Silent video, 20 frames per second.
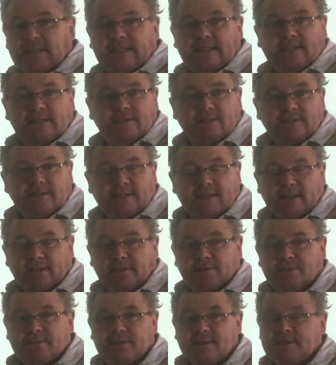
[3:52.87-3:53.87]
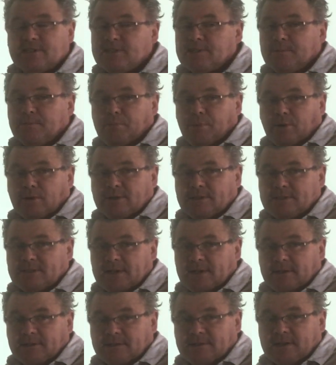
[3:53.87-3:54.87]
glial cells, these support
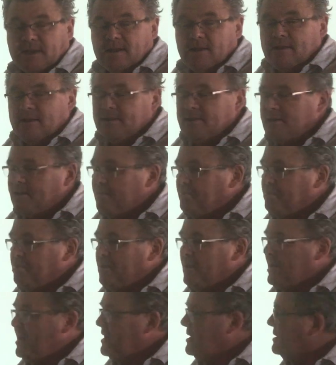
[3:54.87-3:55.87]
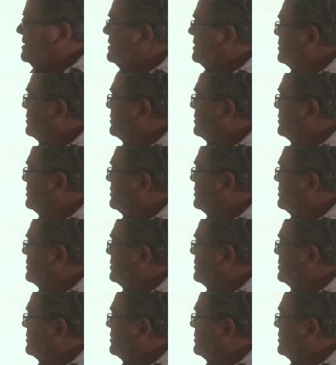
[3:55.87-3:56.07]
cells that play an